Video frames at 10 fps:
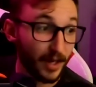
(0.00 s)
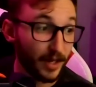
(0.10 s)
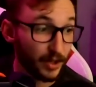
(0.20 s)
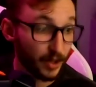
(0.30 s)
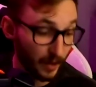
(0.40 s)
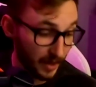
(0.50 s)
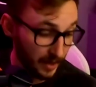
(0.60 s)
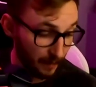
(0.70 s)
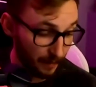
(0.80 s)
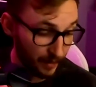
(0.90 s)
So it is
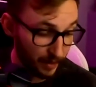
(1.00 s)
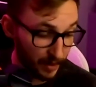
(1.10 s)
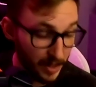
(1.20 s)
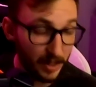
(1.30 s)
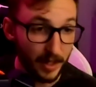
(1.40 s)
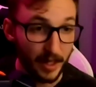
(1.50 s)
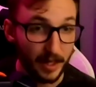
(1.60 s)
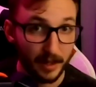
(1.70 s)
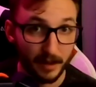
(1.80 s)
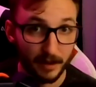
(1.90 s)
completely